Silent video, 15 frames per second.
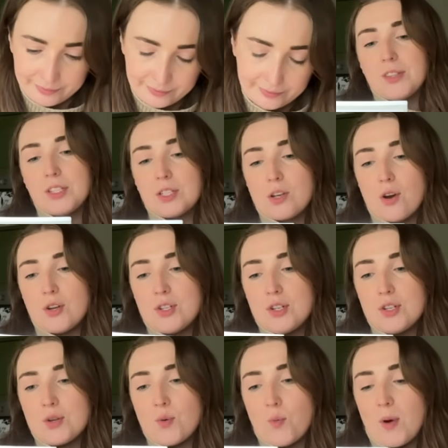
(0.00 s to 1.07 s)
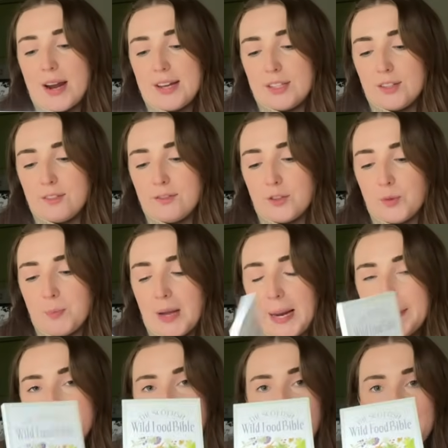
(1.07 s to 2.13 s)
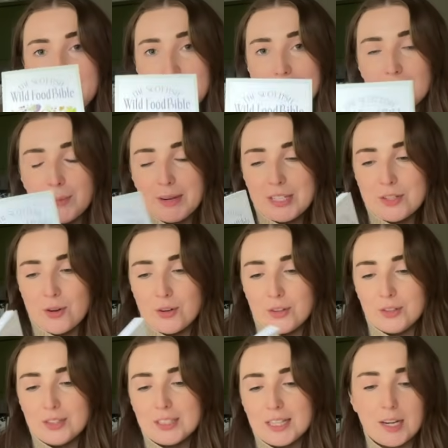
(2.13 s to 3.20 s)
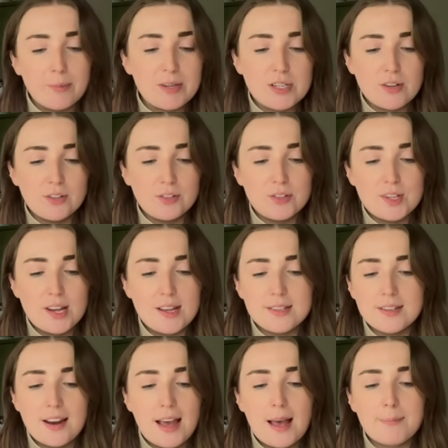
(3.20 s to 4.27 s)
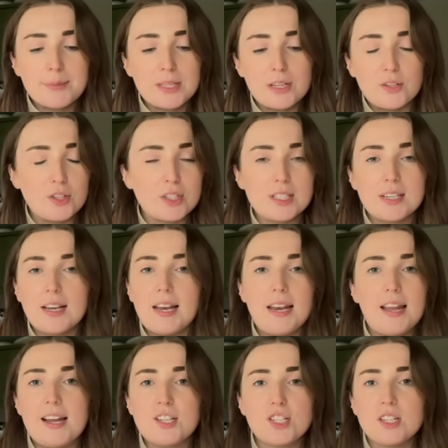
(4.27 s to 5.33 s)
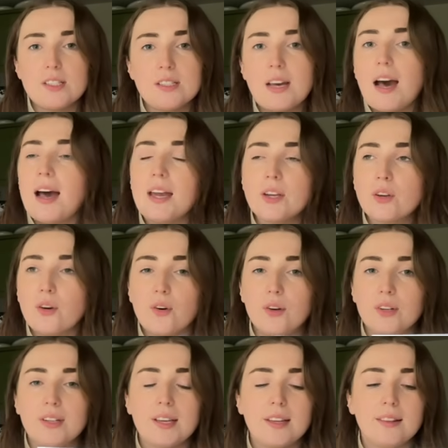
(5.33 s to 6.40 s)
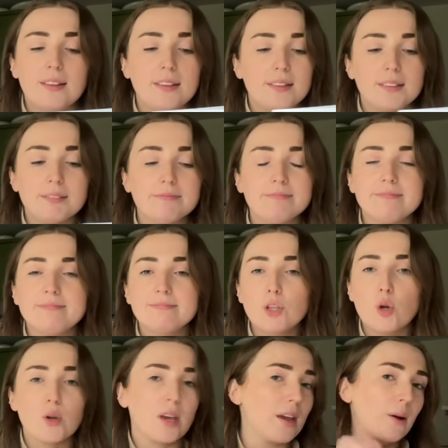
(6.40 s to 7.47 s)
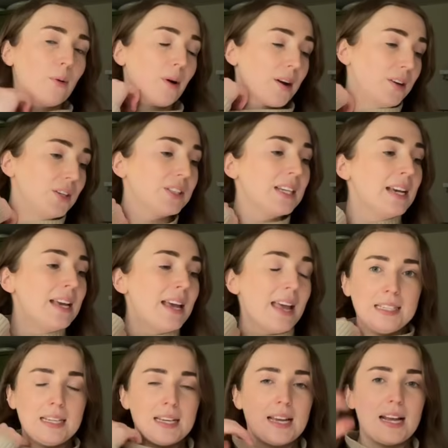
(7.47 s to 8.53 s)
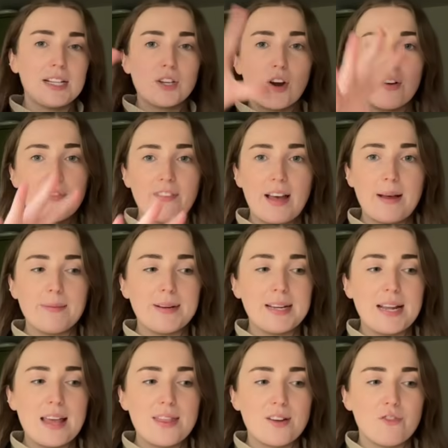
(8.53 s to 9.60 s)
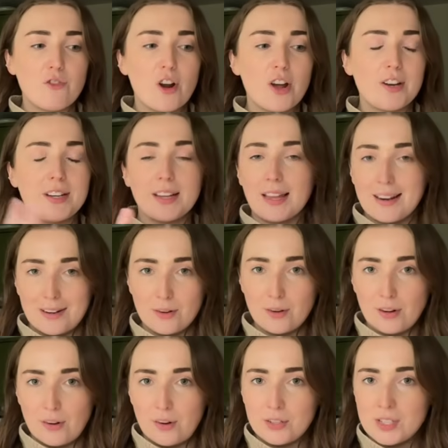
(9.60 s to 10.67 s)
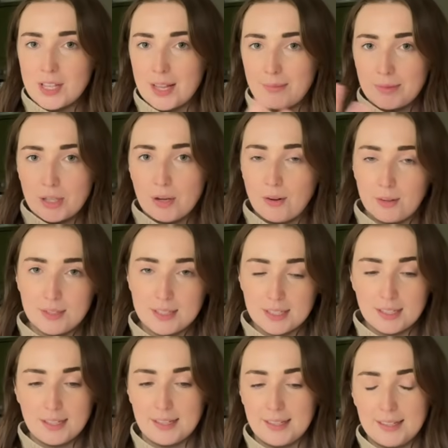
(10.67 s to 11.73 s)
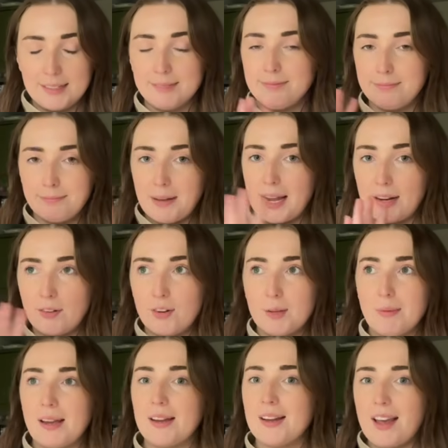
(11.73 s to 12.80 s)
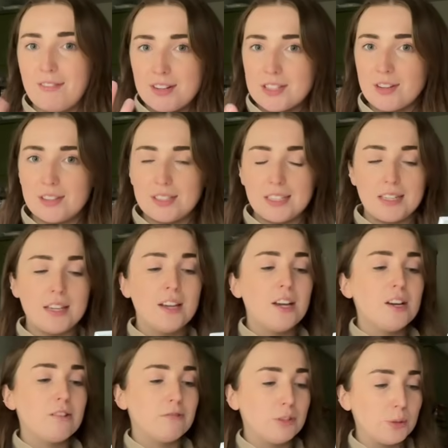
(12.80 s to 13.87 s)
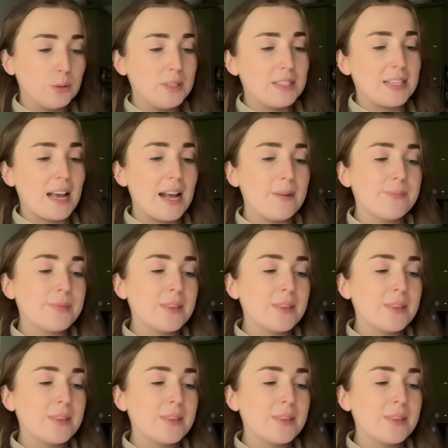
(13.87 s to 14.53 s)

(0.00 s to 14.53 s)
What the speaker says: The Scottish Wild Food Bible by Claire MacDonald. Claire MacDonald is an absolute legend, icon in the cooking world. It's her family that run Kinloch Lodge that I'm constantly banging on about having Sunday roasts at.